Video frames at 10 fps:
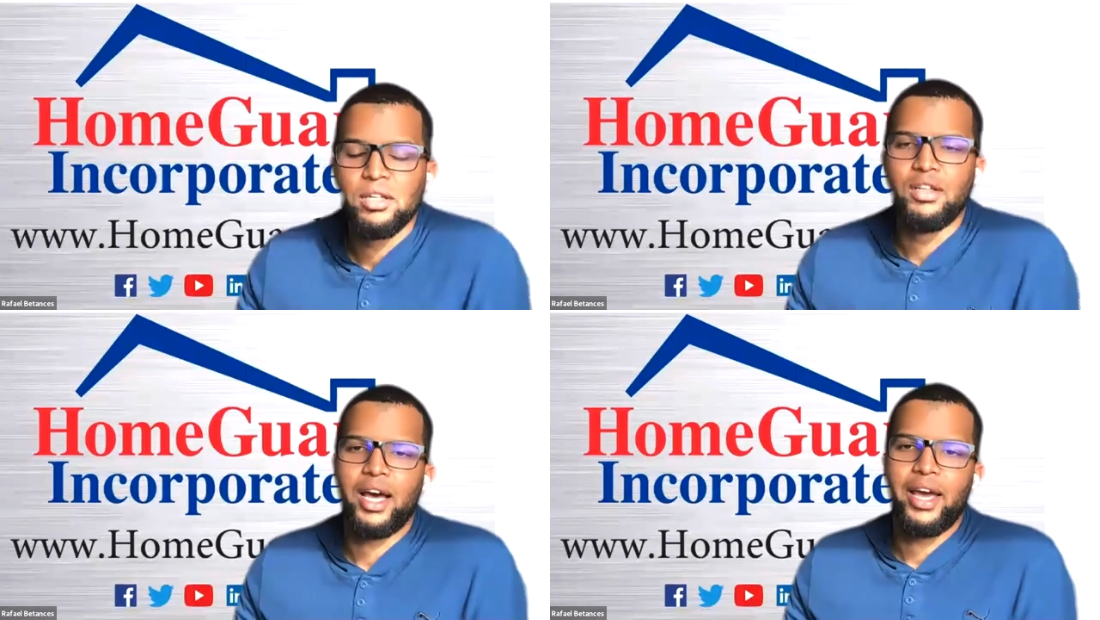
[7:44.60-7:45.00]

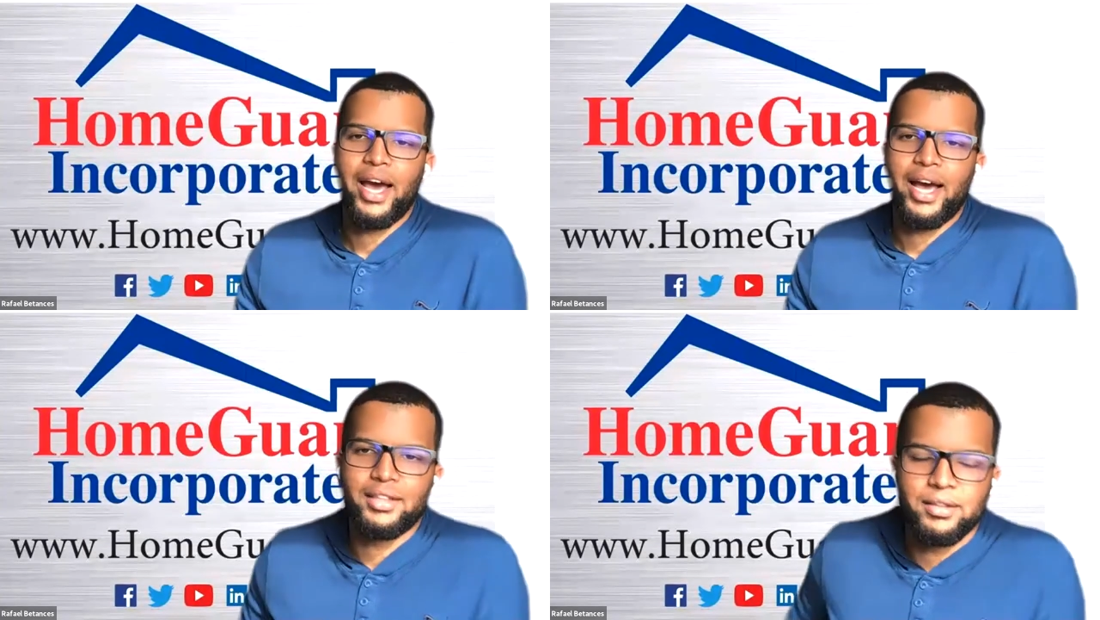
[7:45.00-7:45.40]
I, I
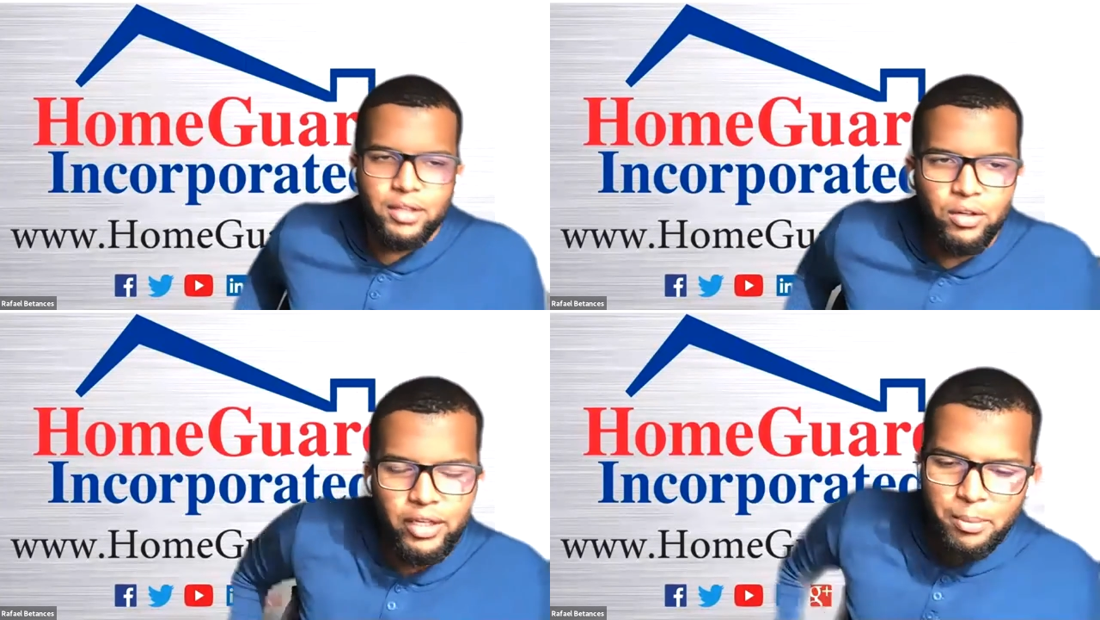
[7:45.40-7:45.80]
the, the,
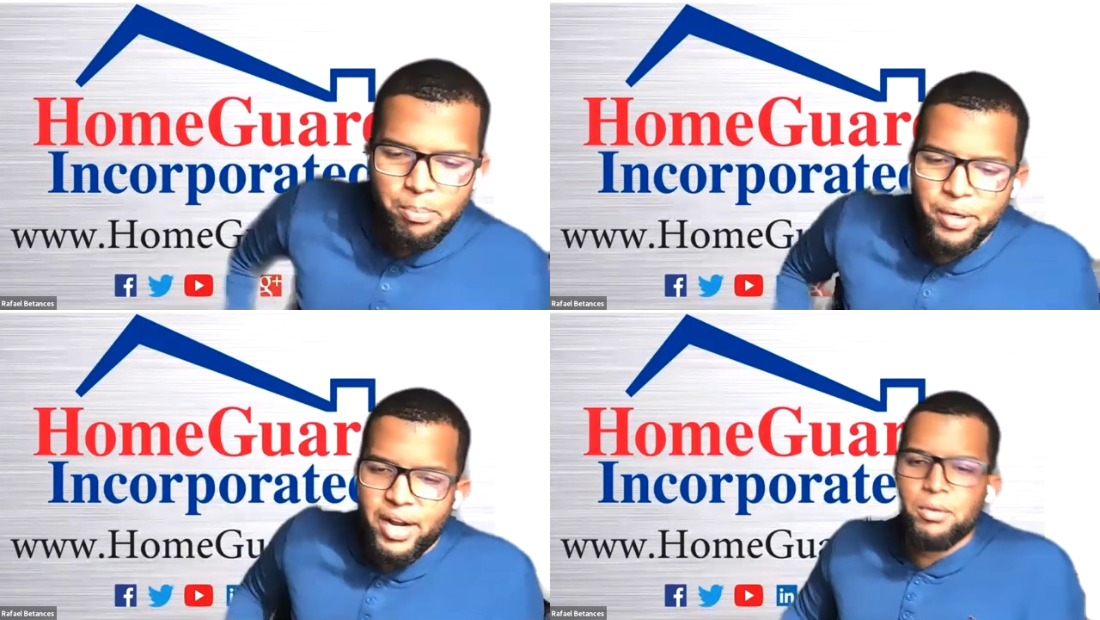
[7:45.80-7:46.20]
only
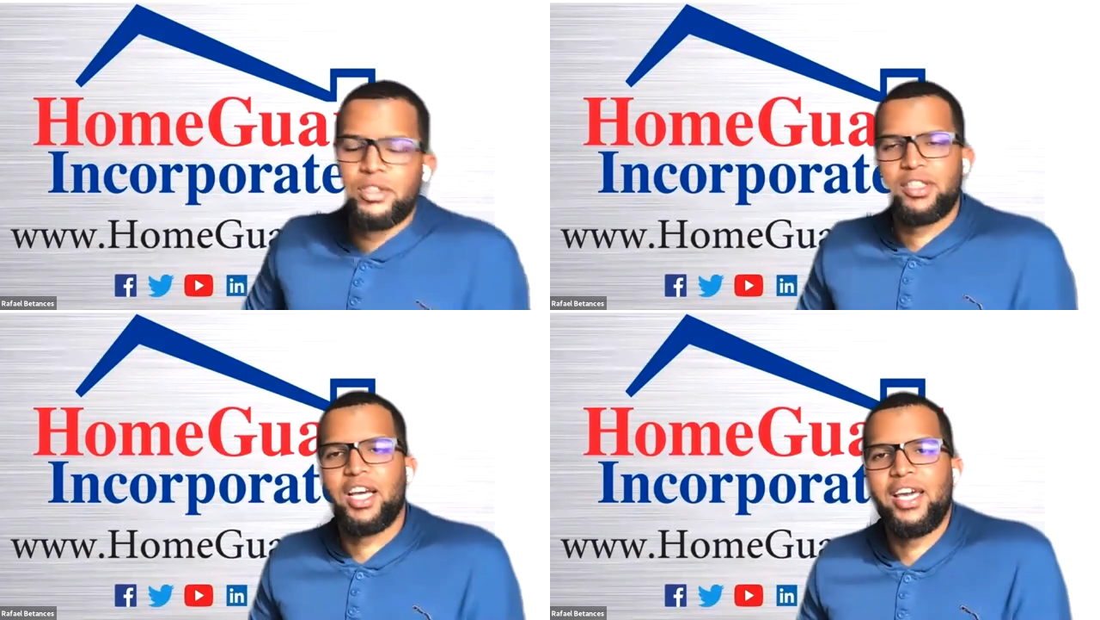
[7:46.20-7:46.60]
input I will
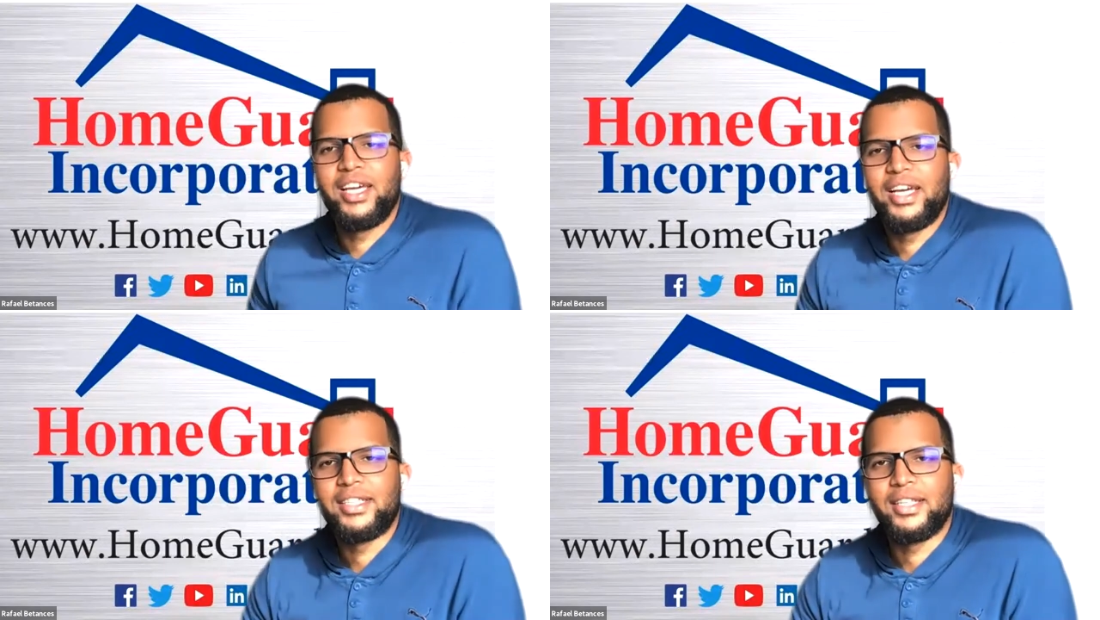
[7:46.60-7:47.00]
say
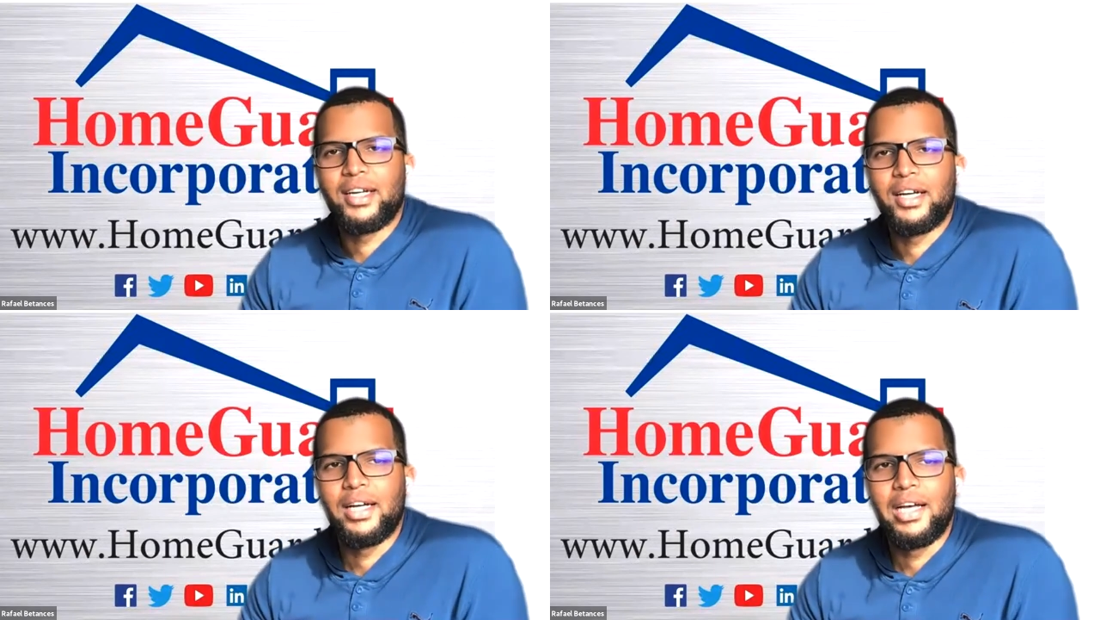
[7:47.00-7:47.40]
is
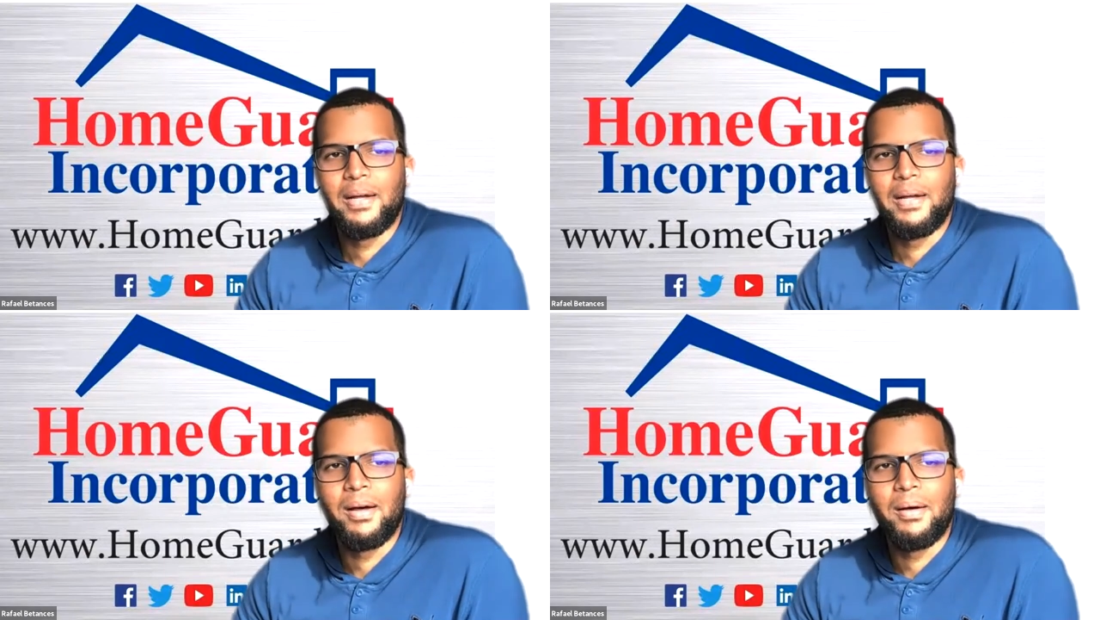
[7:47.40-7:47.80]

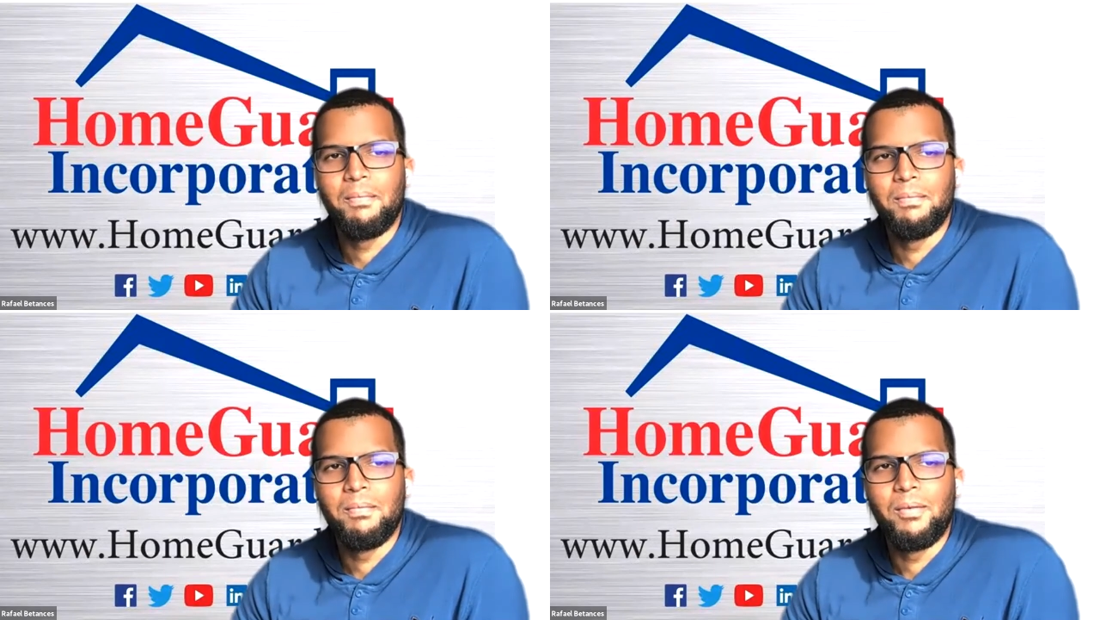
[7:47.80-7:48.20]

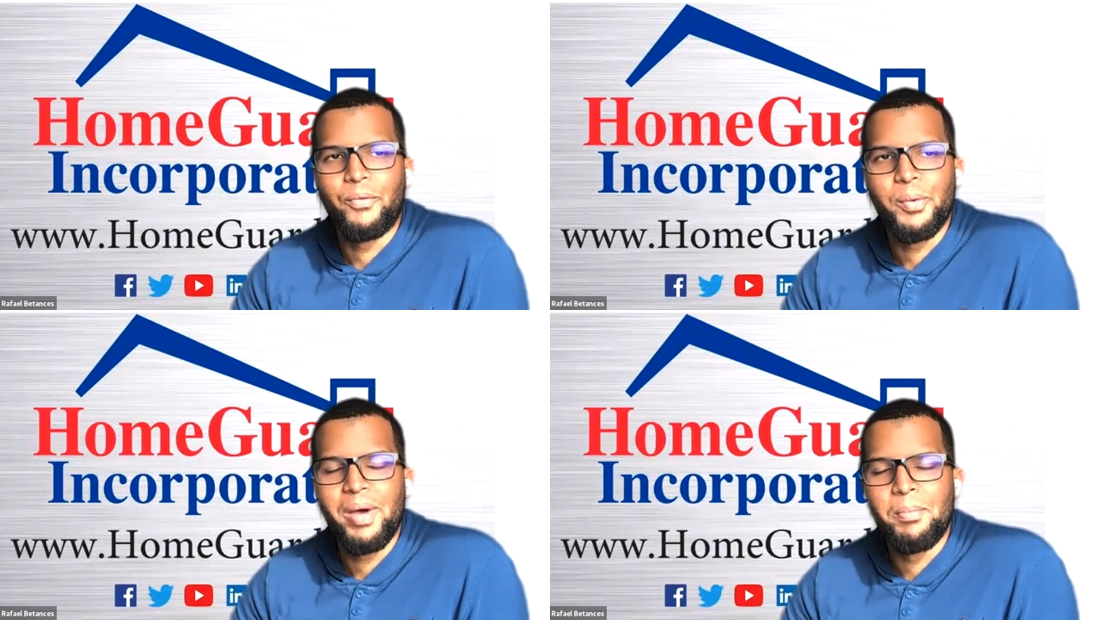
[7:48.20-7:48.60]
um,
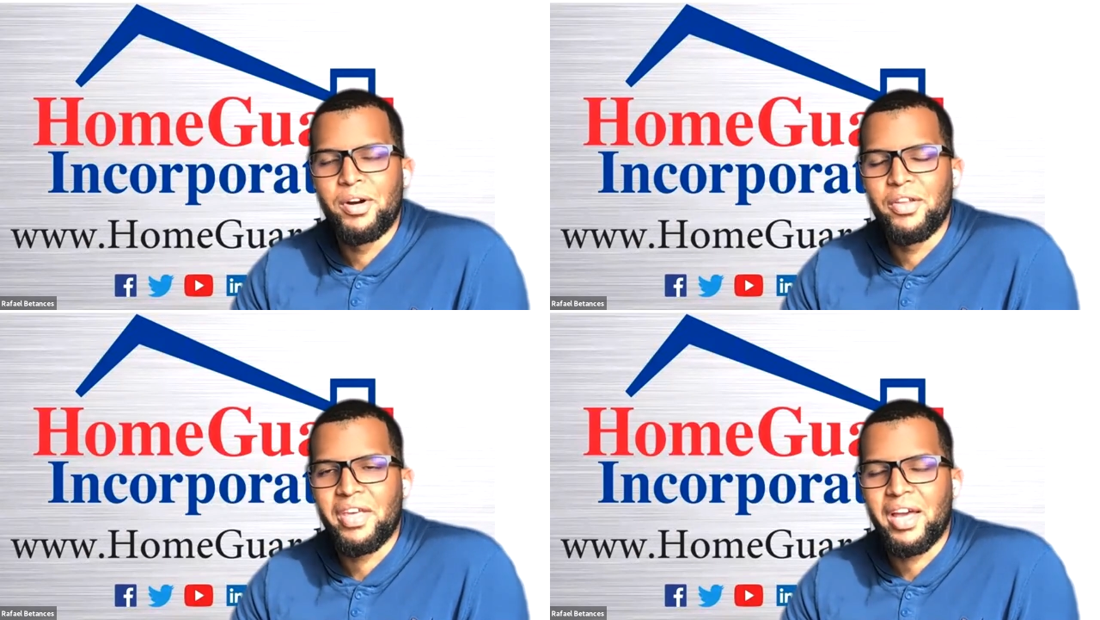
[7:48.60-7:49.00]

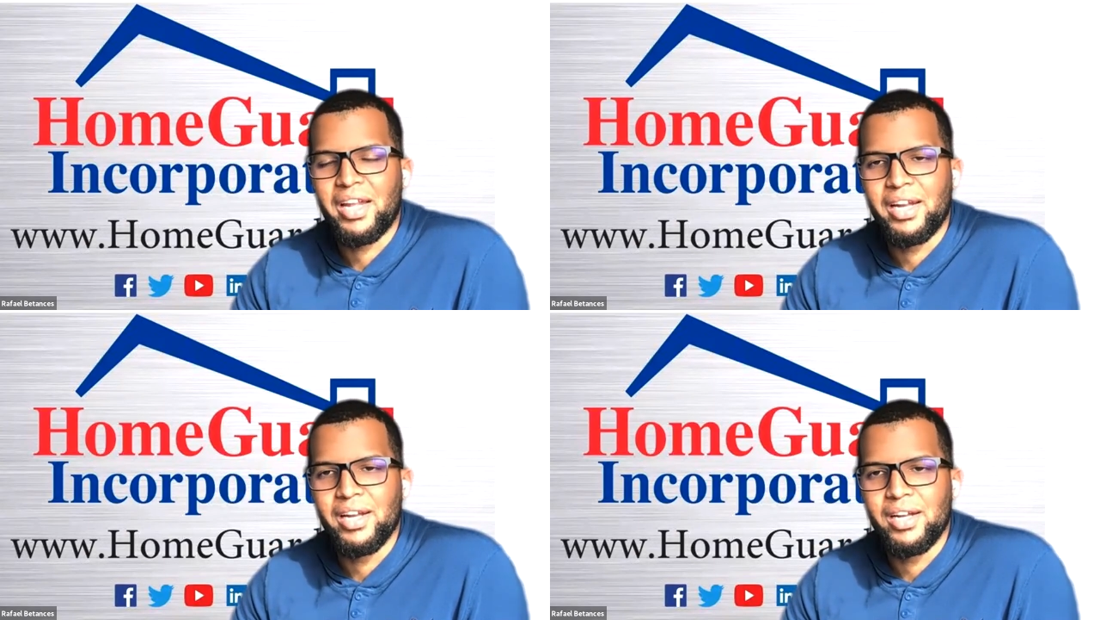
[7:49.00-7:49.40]
remember that